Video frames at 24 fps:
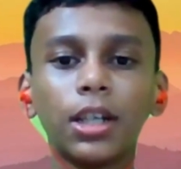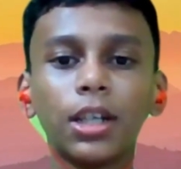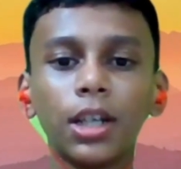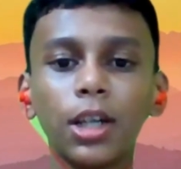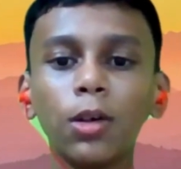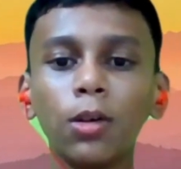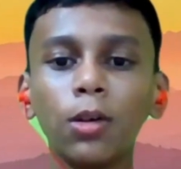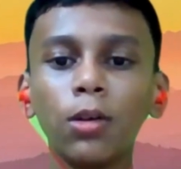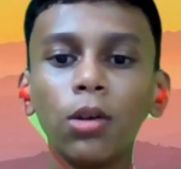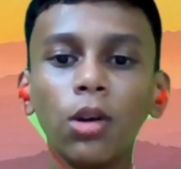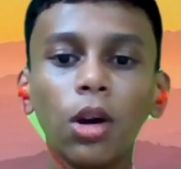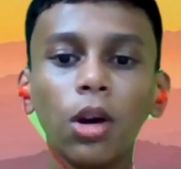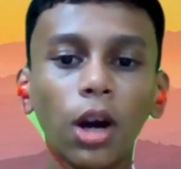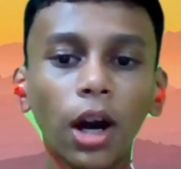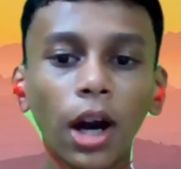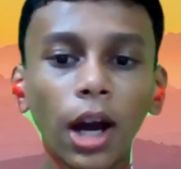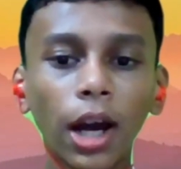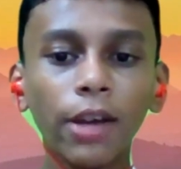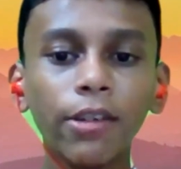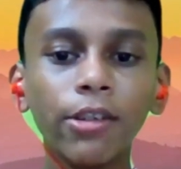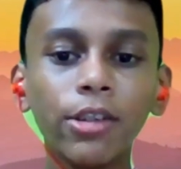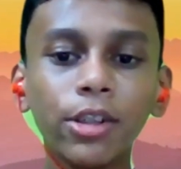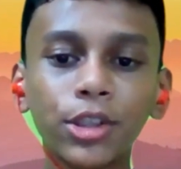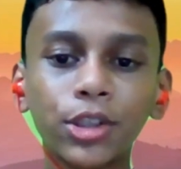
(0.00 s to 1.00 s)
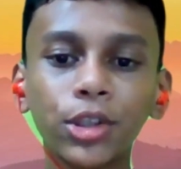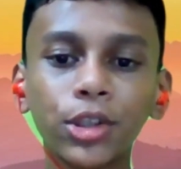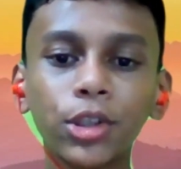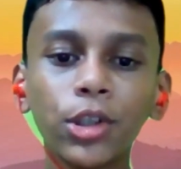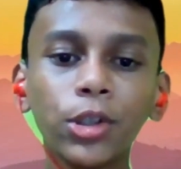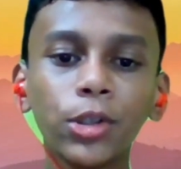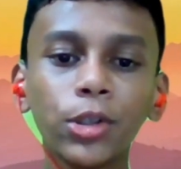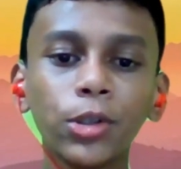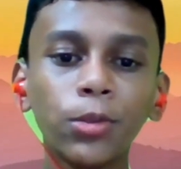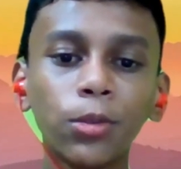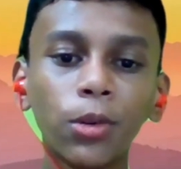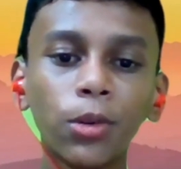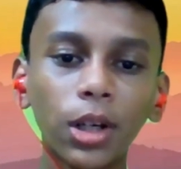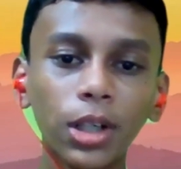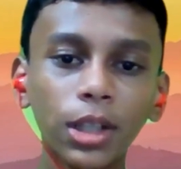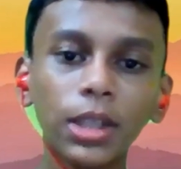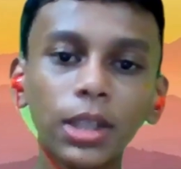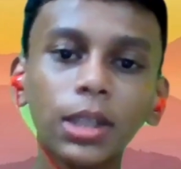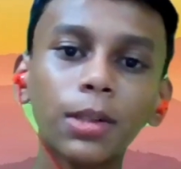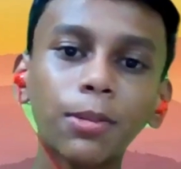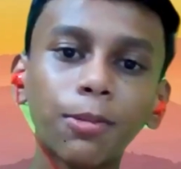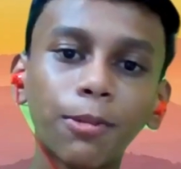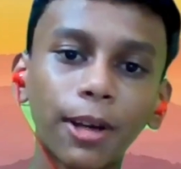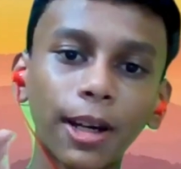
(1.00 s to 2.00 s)
Now, I will show you what
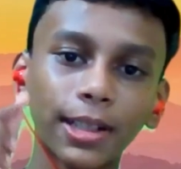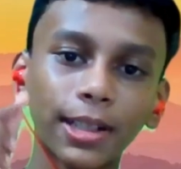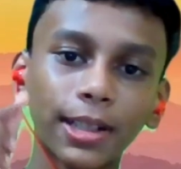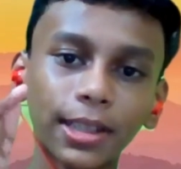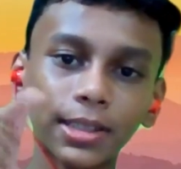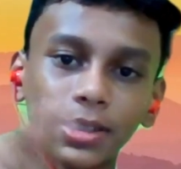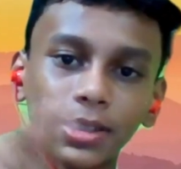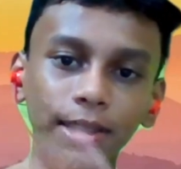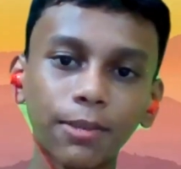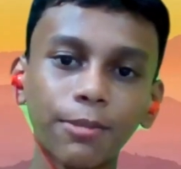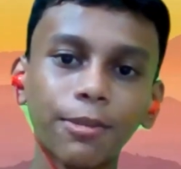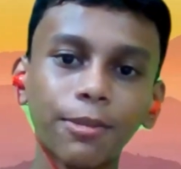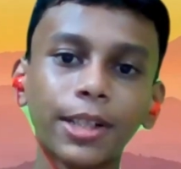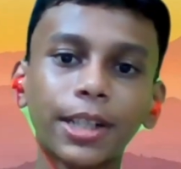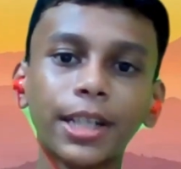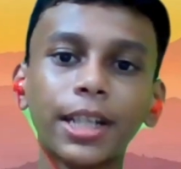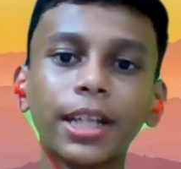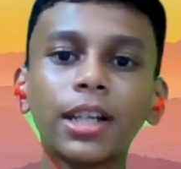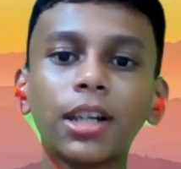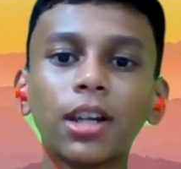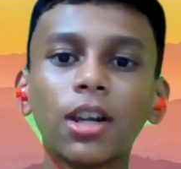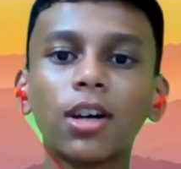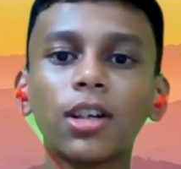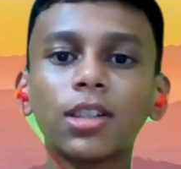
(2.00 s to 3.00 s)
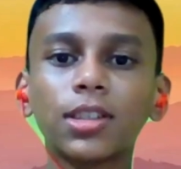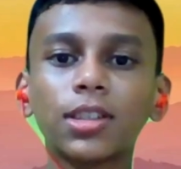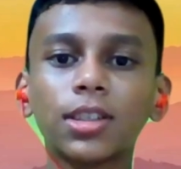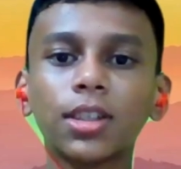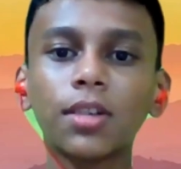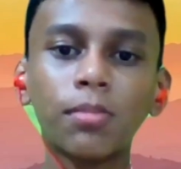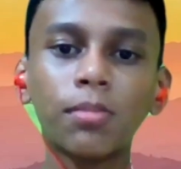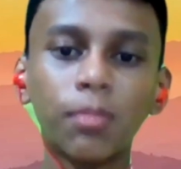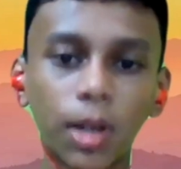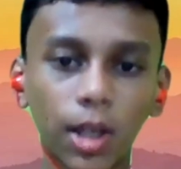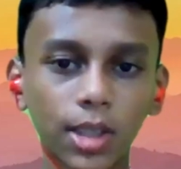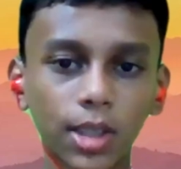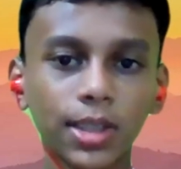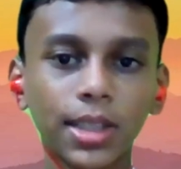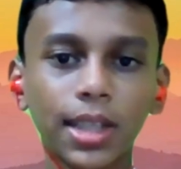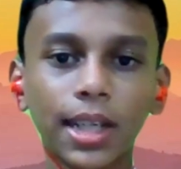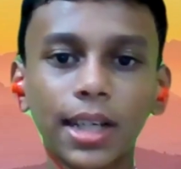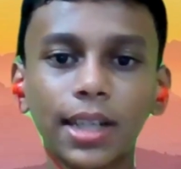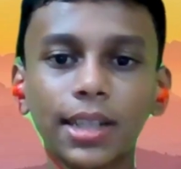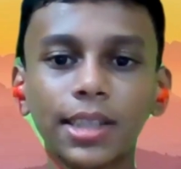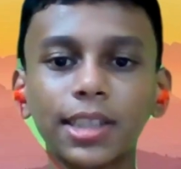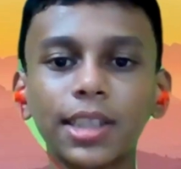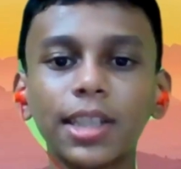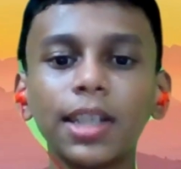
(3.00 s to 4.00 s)
are the factors affecting loss of mass
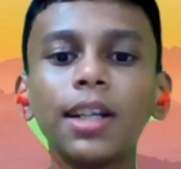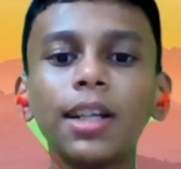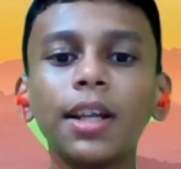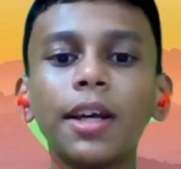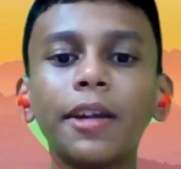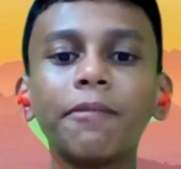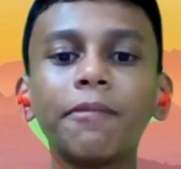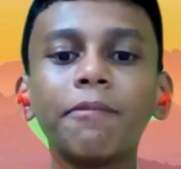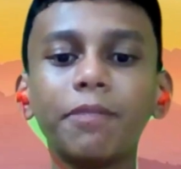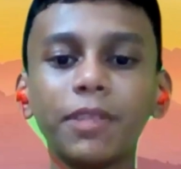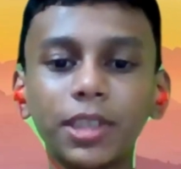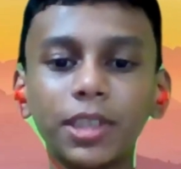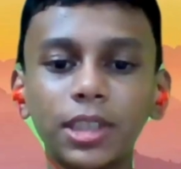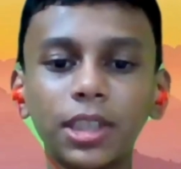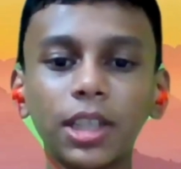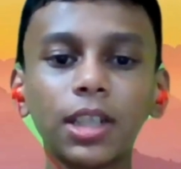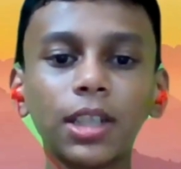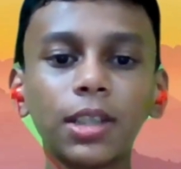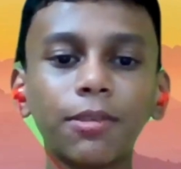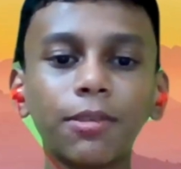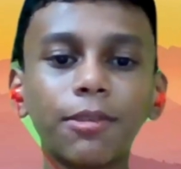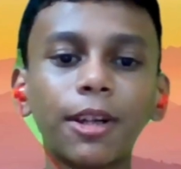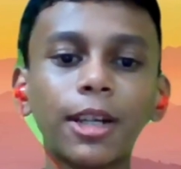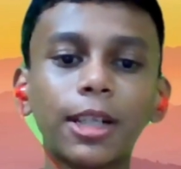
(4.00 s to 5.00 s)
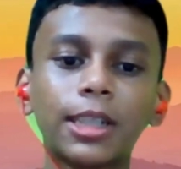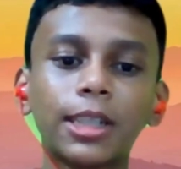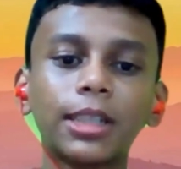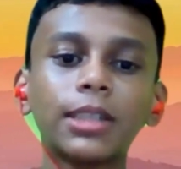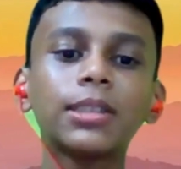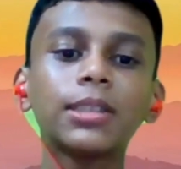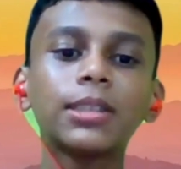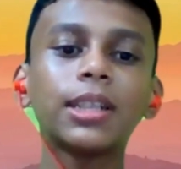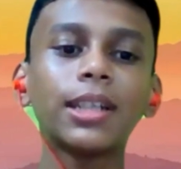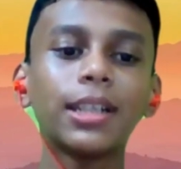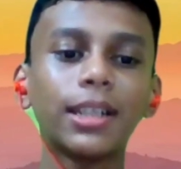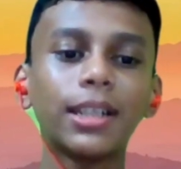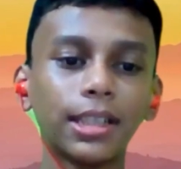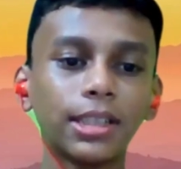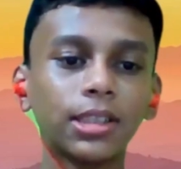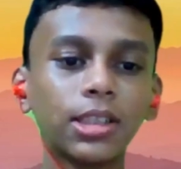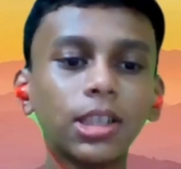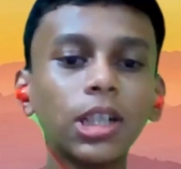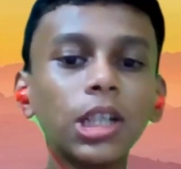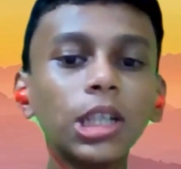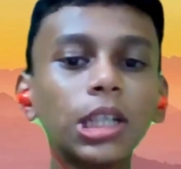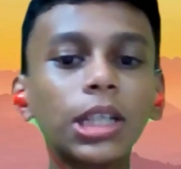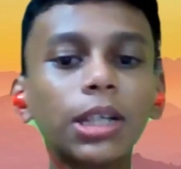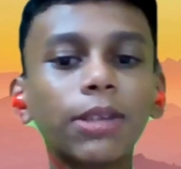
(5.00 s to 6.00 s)
action and which are the factors that does
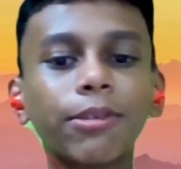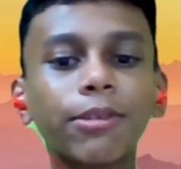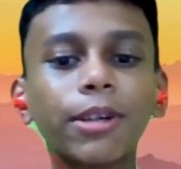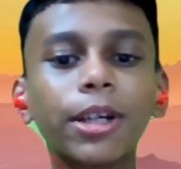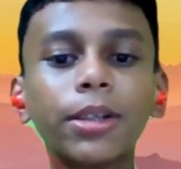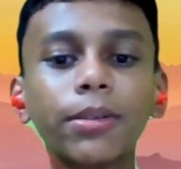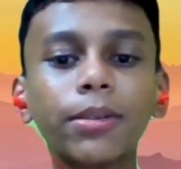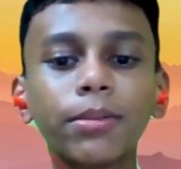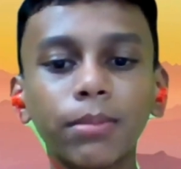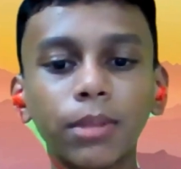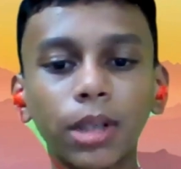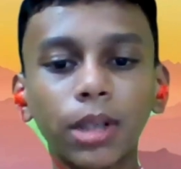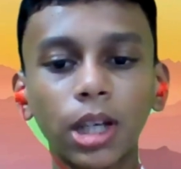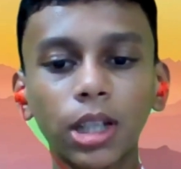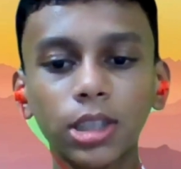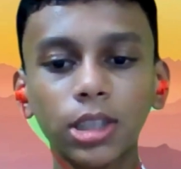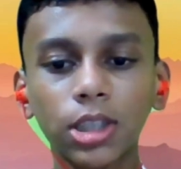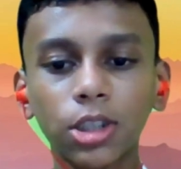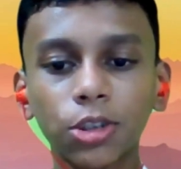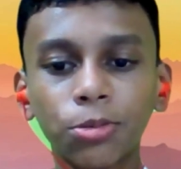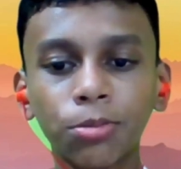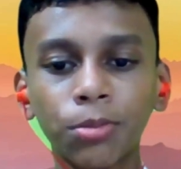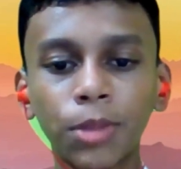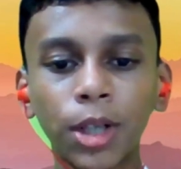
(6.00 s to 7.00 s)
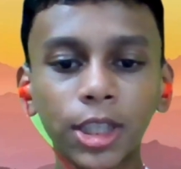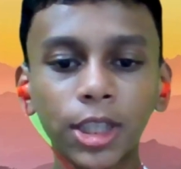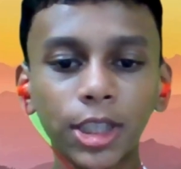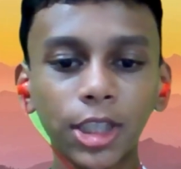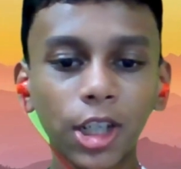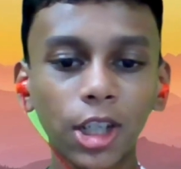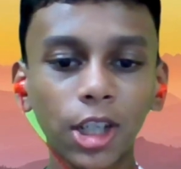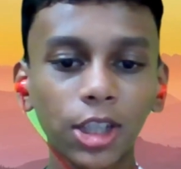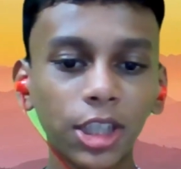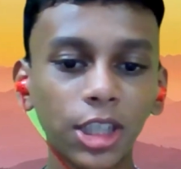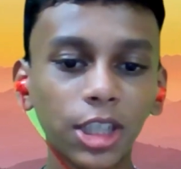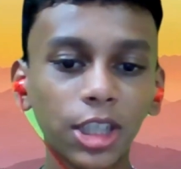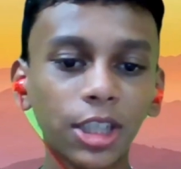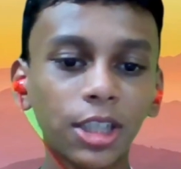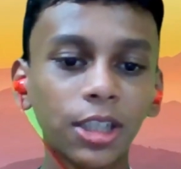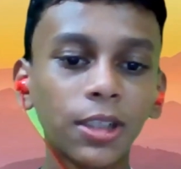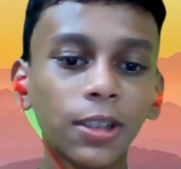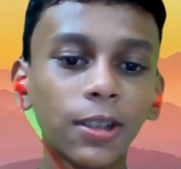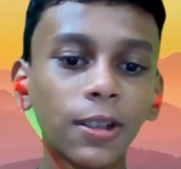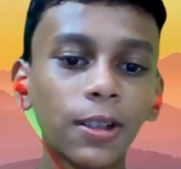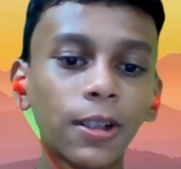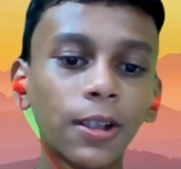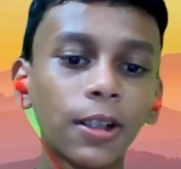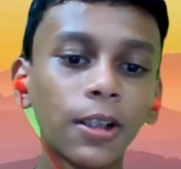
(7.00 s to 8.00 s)
not affect loss of mass action.
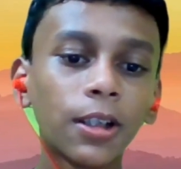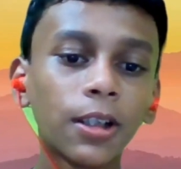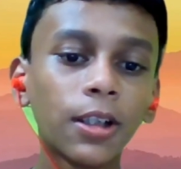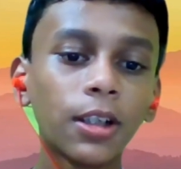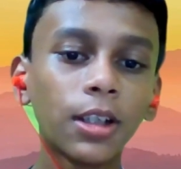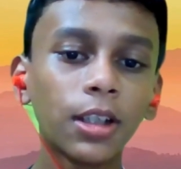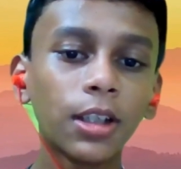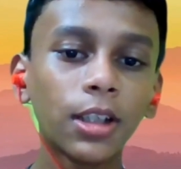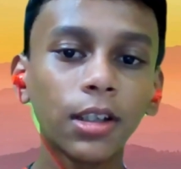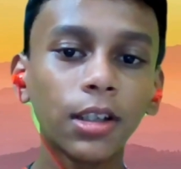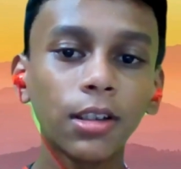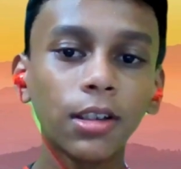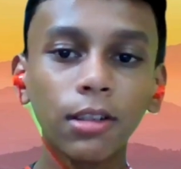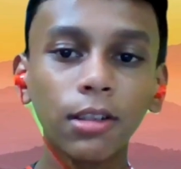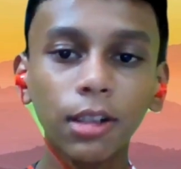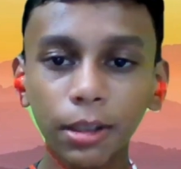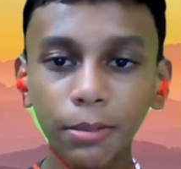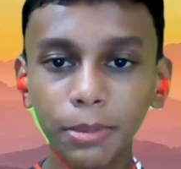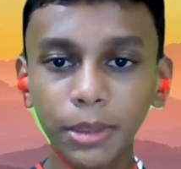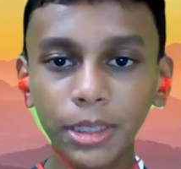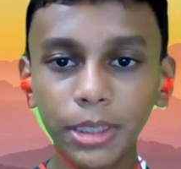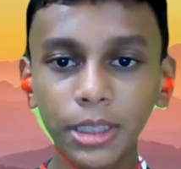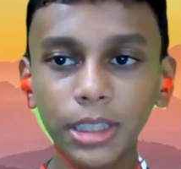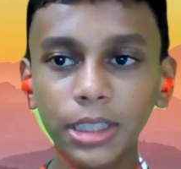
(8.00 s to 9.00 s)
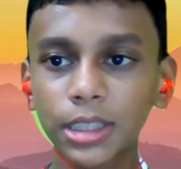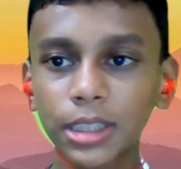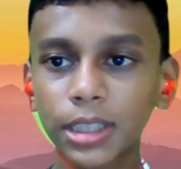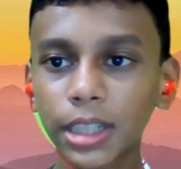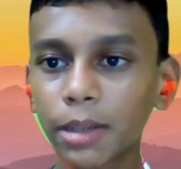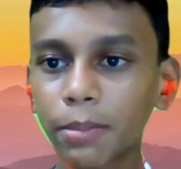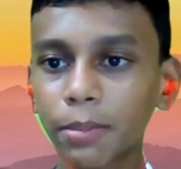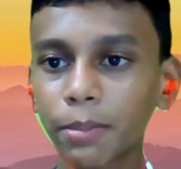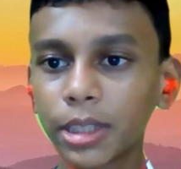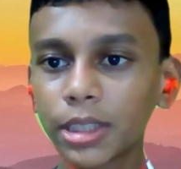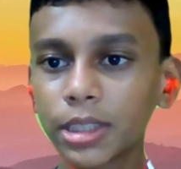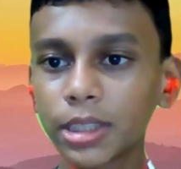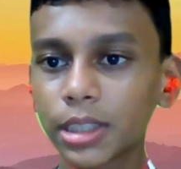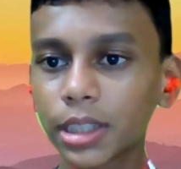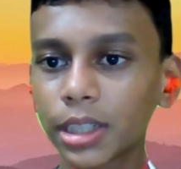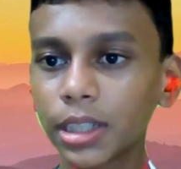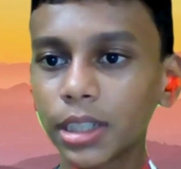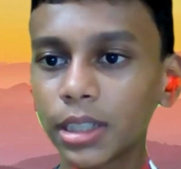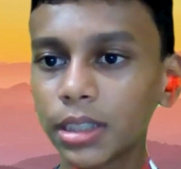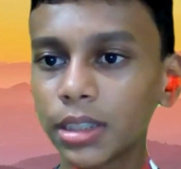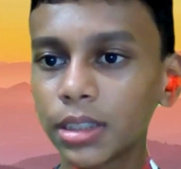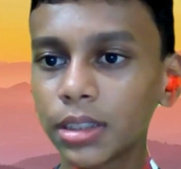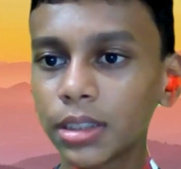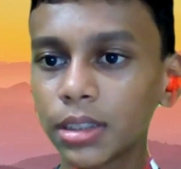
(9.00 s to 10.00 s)
Now, let me just share my
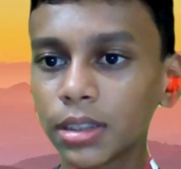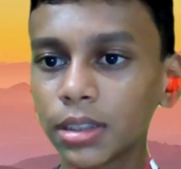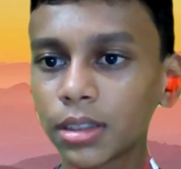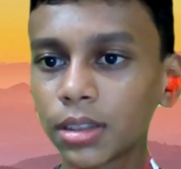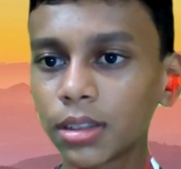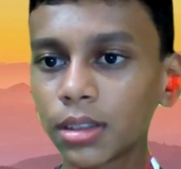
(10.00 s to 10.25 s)
screen.